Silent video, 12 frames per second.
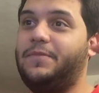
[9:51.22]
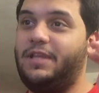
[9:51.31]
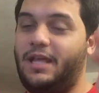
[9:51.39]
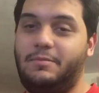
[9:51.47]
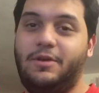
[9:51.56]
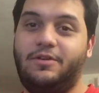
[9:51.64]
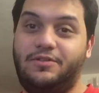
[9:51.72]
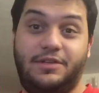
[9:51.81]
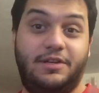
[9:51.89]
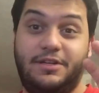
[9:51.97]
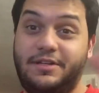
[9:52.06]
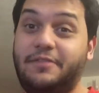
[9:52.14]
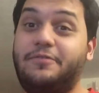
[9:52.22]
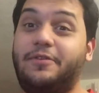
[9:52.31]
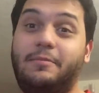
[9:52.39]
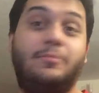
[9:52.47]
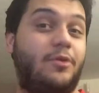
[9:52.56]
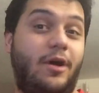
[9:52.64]
can be considered
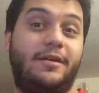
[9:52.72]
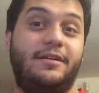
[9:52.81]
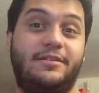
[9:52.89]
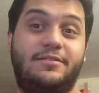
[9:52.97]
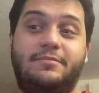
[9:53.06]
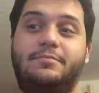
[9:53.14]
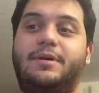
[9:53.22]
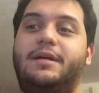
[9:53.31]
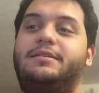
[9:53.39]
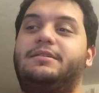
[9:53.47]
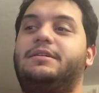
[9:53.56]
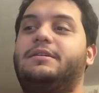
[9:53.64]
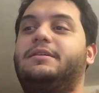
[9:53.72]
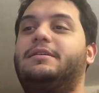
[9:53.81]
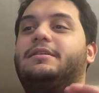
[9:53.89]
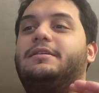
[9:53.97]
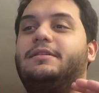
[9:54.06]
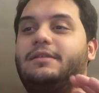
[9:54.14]
different products, but
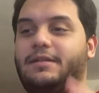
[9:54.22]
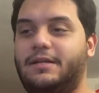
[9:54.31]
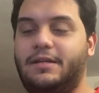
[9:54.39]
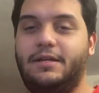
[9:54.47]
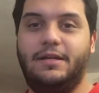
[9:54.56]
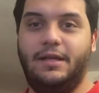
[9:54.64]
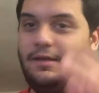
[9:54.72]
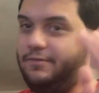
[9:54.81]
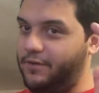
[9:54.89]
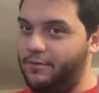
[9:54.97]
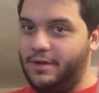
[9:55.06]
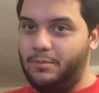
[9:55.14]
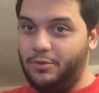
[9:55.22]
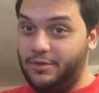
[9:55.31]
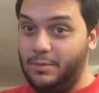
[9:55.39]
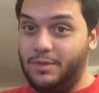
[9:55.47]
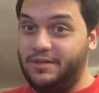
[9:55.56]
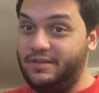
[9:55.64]
if you want to put
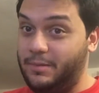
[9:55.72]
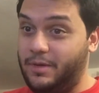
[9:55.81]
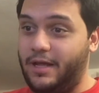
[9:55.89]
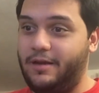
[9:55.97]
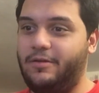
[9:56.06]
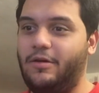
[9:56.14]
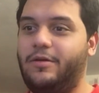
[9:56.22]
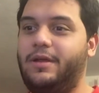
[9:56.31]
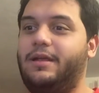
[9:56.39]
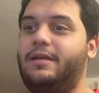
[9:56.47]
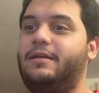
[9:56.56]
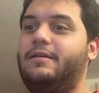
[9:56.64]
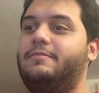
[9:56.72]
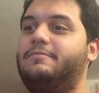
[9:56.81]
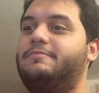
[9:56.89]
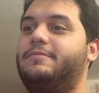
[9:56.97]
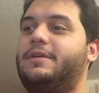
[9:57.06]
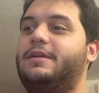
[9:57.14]
them in the same category,
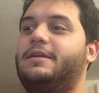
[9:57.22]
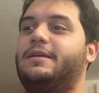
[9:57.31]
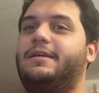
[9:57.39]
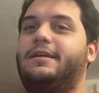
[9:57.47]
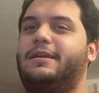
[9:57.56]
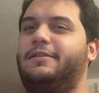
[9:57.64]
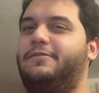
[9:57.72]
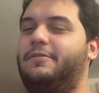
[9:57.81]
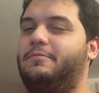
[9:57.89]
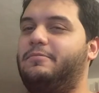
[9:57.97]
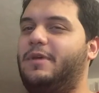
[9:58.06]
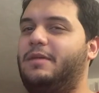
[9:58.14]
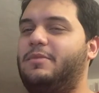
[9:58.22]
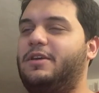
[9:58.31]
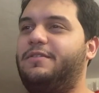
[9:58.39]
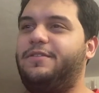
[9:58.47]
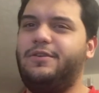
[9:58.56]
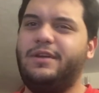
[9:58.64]
if
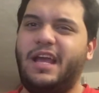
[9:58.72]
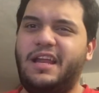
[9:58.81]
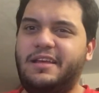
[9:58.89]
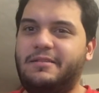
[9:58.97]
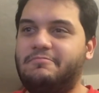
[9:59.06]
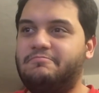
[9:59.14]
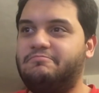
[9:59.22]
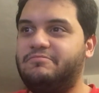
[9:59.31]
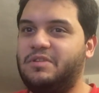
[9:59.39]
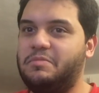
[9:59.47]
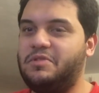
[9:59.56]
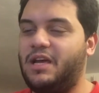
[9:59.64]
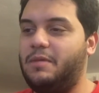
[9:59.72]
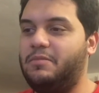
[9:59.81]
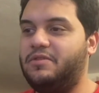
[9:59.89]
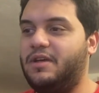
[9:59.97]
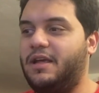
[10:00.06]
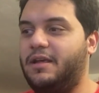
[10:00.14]
you're getting
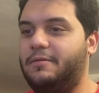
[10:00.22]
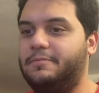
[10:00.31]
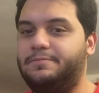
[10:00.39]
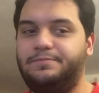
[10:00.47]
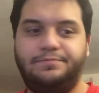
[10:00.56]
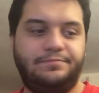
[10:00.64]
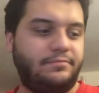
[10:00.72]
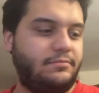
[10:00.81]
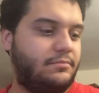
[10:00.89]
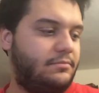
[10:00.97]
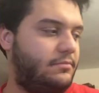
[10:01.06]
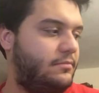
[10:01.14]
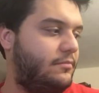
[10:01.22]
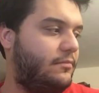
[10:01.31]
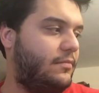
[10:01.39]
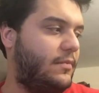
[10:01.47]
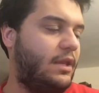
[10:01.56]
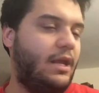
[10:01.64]
sometimes a
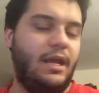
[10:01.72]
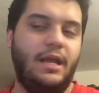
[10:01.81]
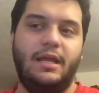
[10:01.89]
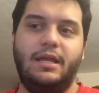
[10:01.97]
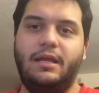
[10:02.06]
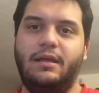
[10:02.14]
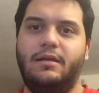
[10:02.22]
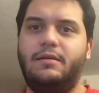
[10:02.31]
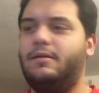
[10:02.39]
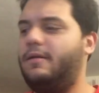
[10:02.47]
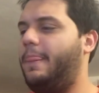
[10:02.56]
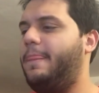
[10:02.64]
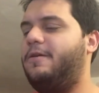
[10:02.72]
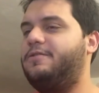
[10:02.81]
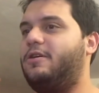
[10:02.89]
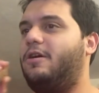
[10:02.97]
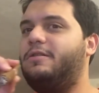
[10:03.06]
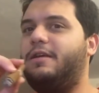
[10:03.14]
a, how's
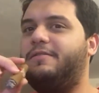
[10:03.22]
it called,